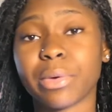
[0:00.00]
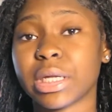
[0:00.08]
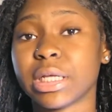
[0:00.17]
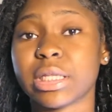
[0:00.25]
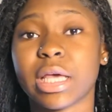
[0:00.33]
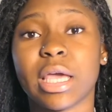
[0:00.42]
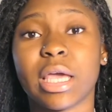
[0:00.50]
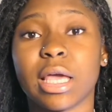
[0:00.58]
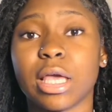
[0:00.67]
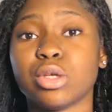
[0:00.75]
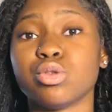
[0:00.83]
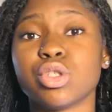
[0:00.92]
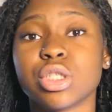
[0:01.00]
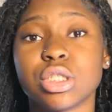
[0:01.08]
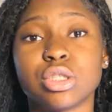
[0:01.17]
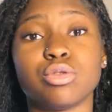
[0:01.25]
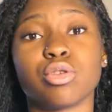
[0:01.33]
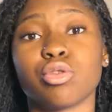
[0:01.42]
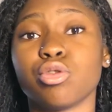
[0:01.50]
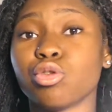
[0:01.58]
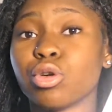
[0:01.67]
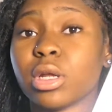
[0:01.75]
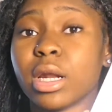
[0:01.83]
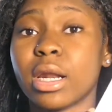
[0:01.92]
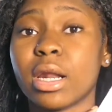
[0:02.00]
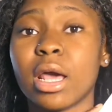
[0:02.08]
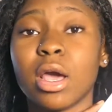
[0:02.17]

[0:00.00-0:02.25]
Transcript: anything and you just doing